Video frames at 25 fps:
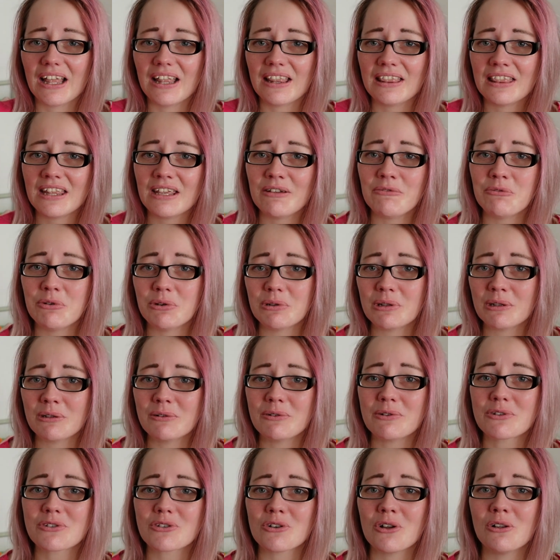they would
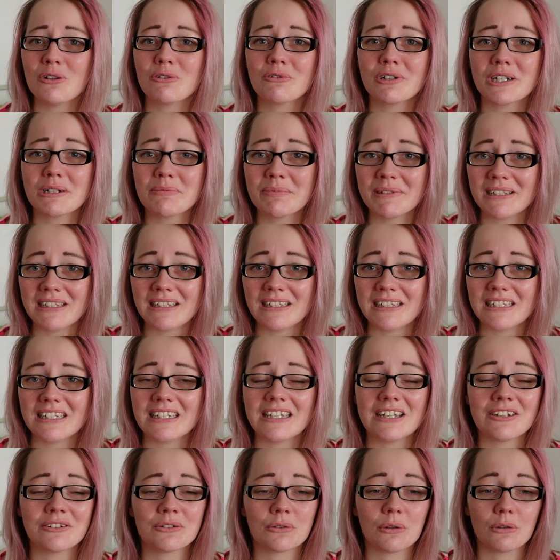lose all
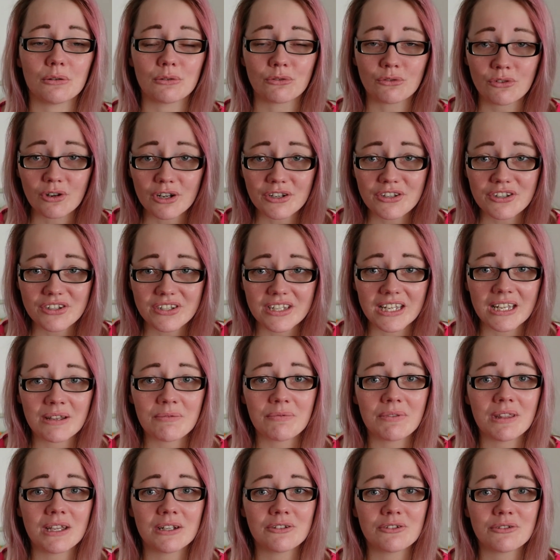credibility and all trust
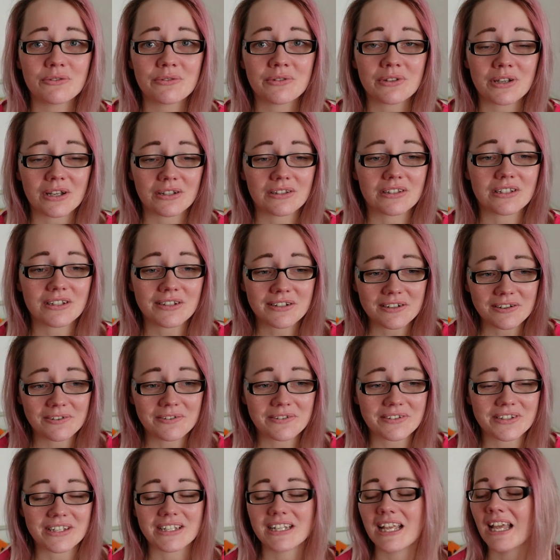if they do not
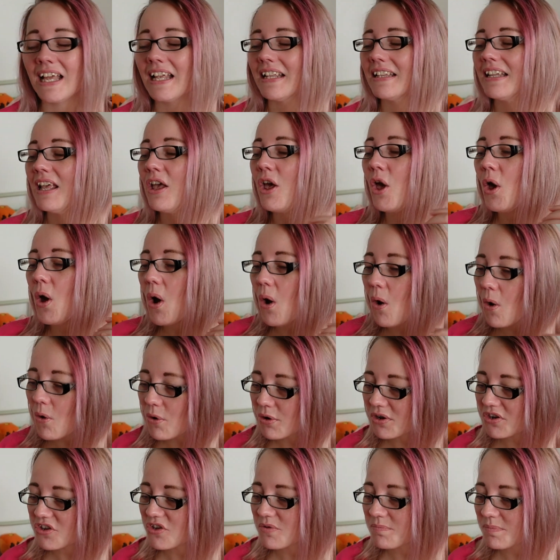disclose it. And
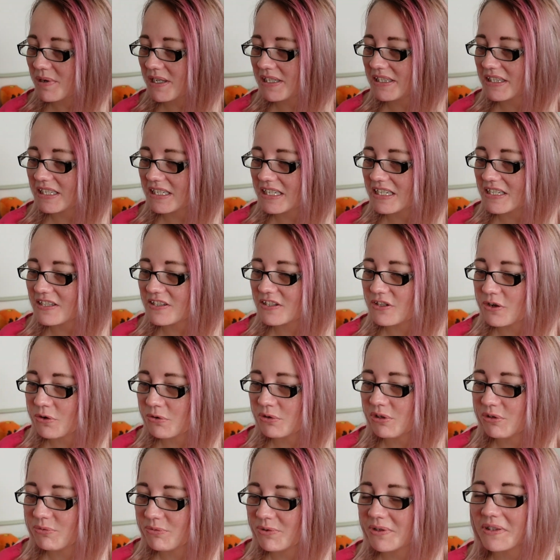horseband is the
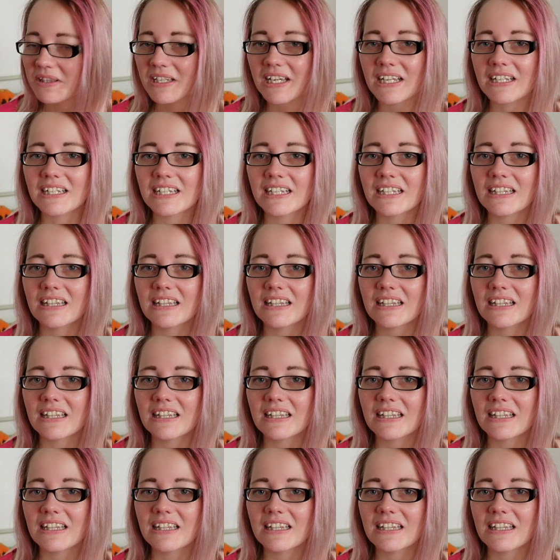only one that